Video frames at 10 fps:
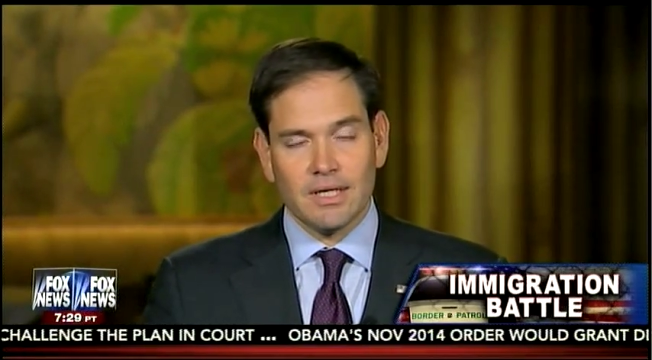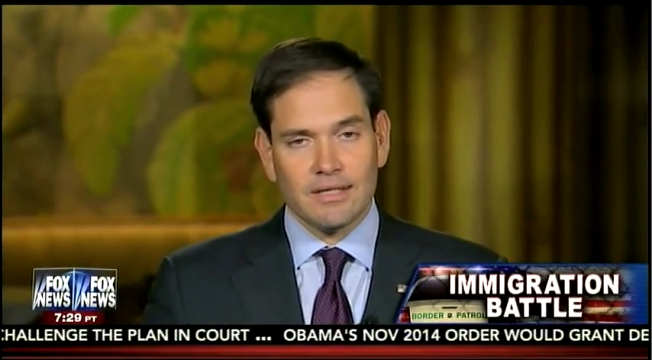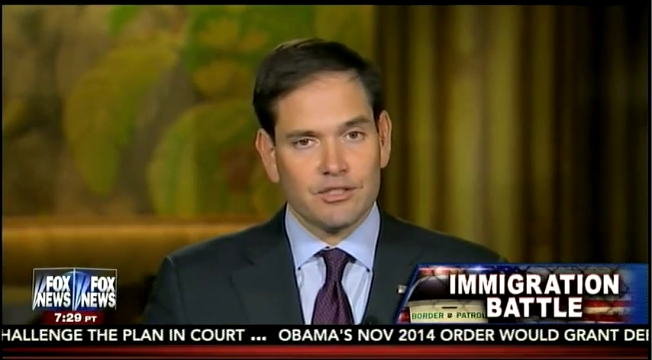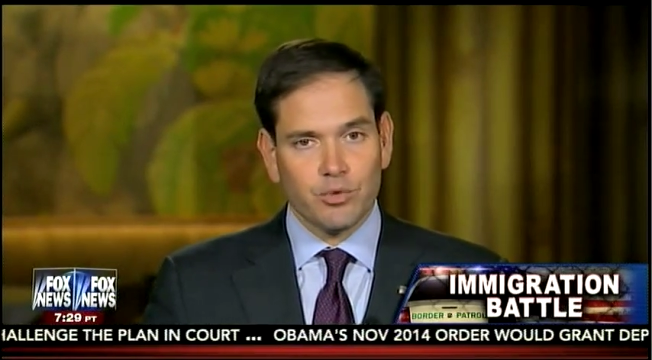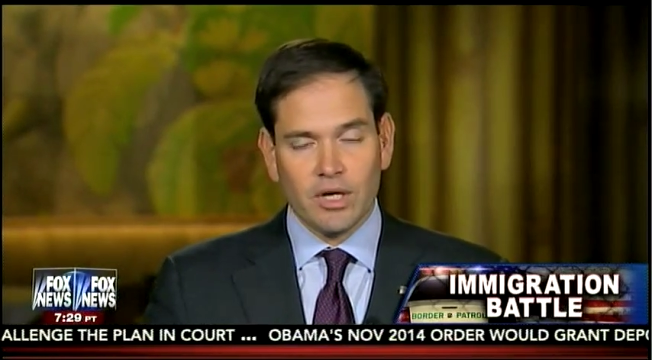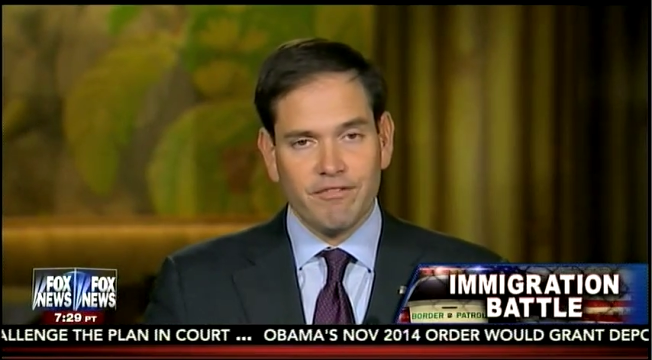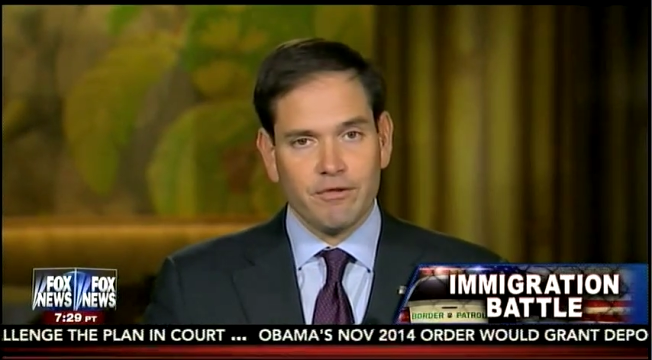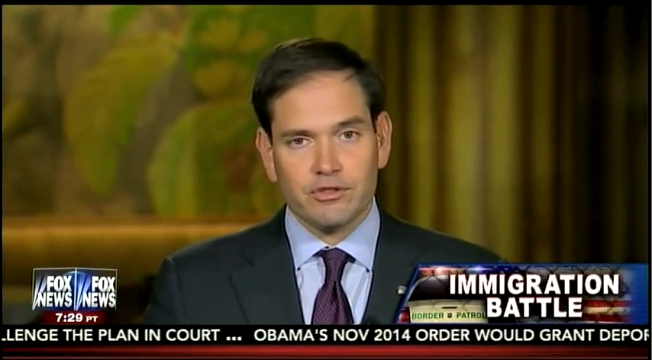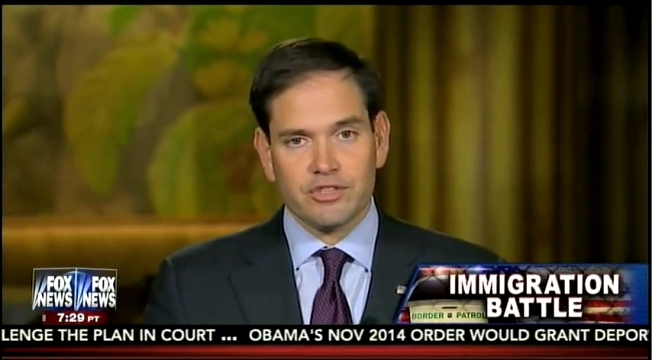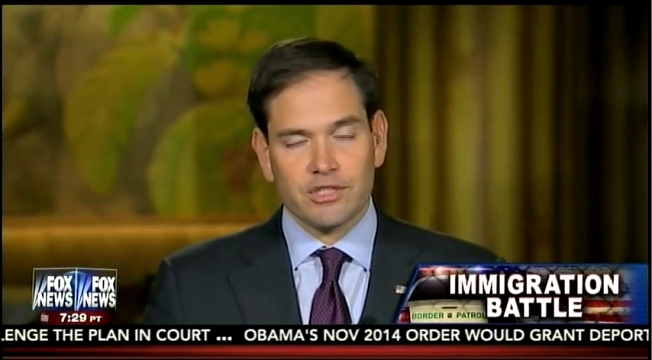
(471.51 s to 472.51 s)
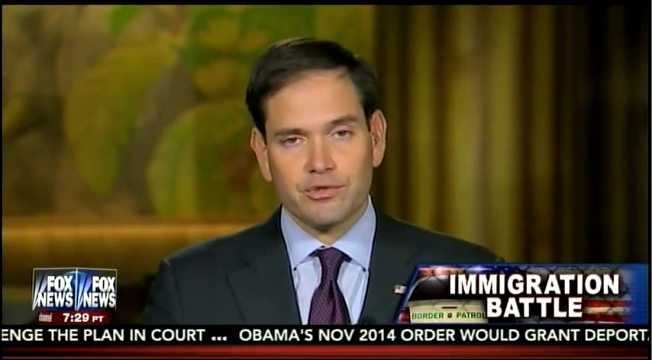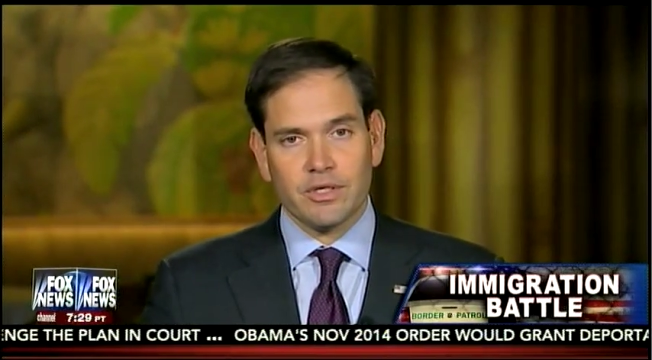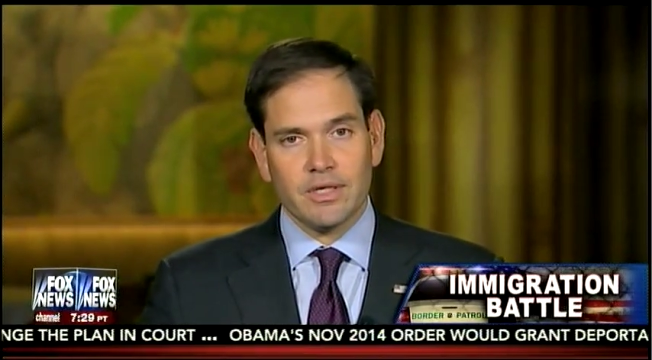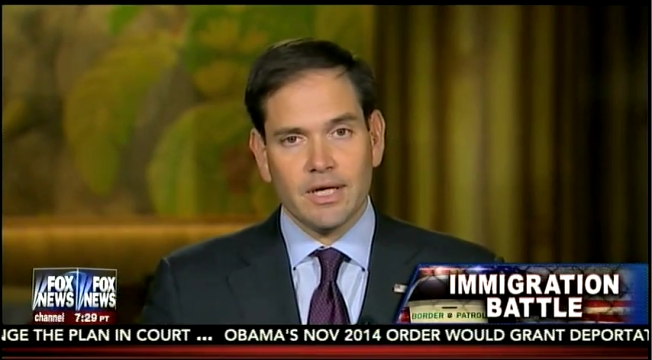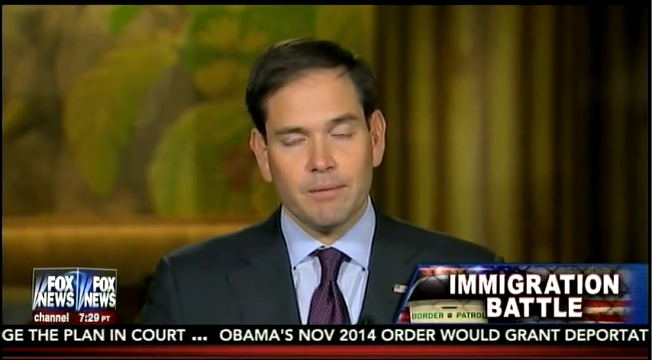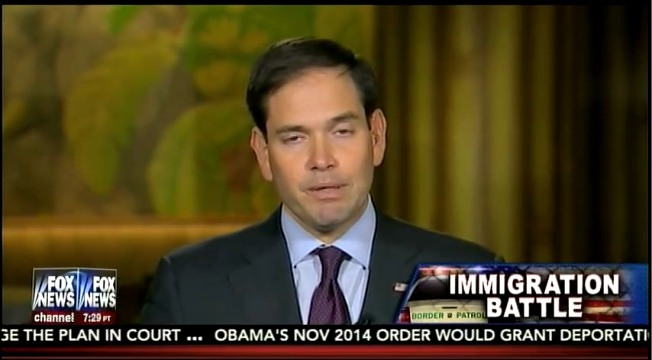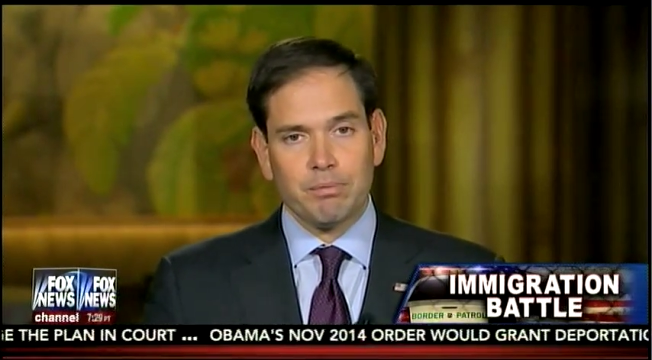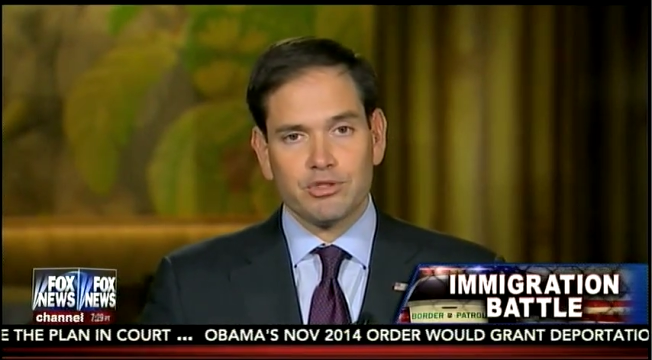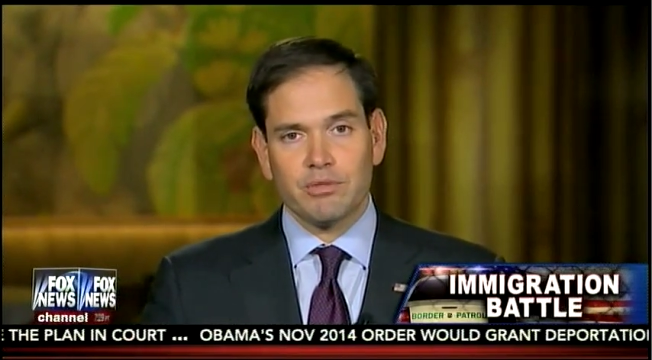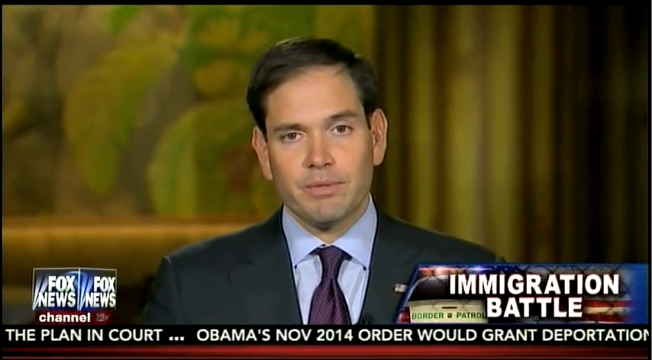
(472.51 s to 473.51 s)
In the 21st century,
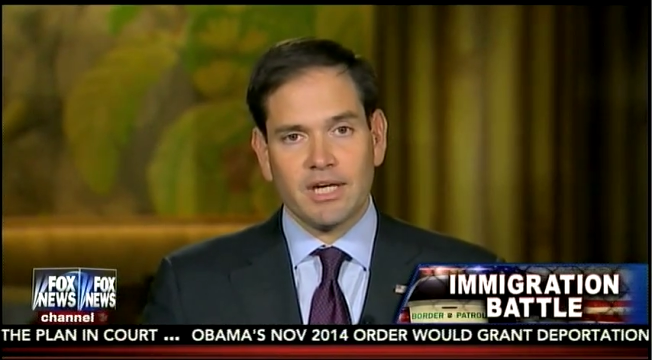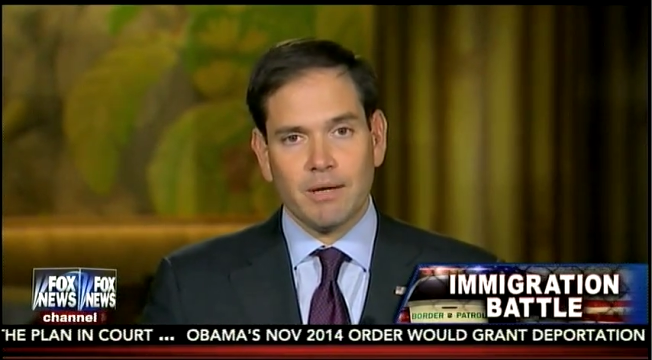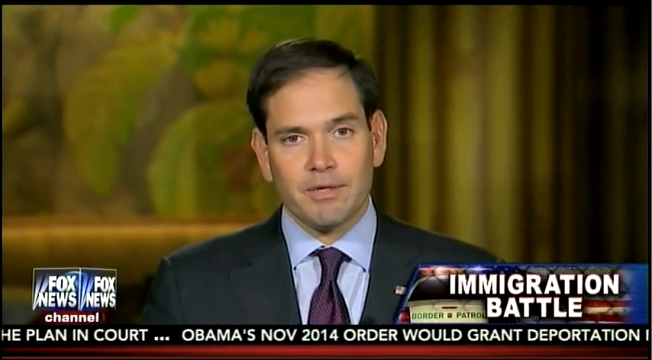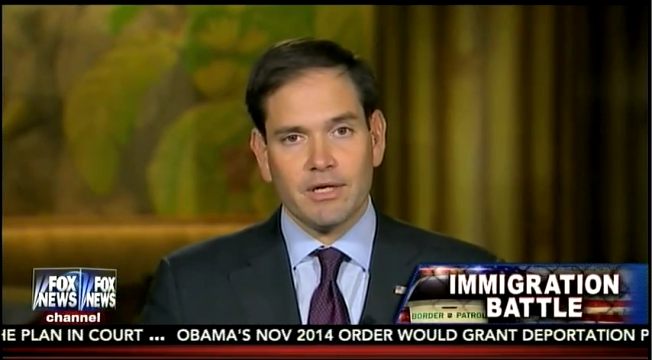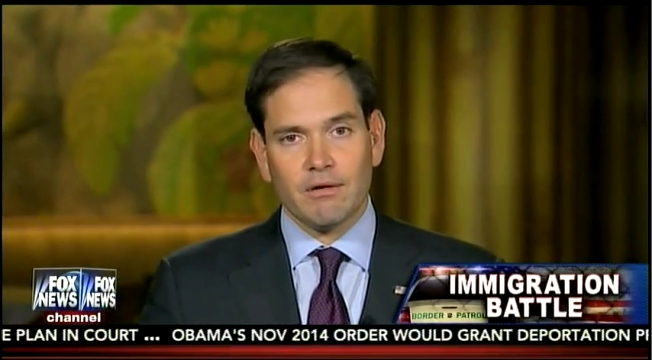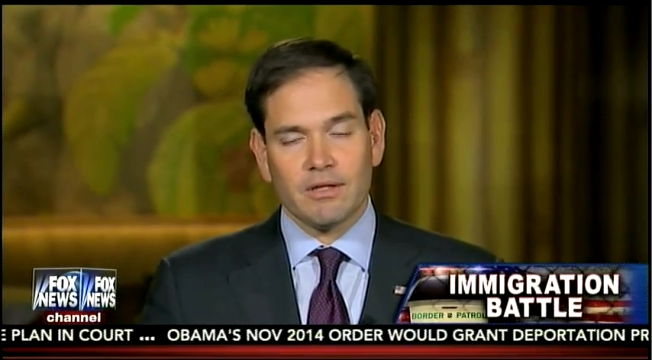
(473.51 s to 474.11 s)
people should be coming here